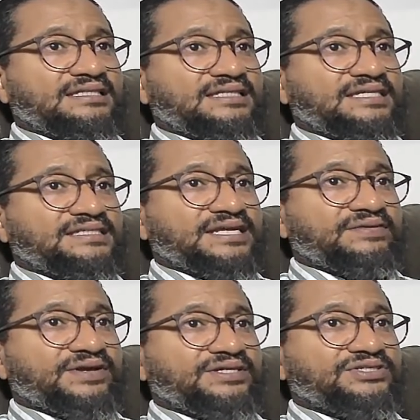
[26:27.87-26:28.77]
this
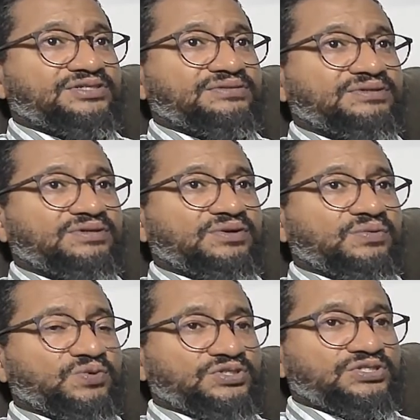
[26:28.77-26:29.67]
generation
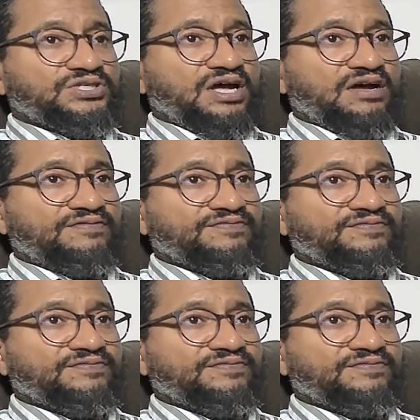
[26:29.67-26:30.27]
was tough,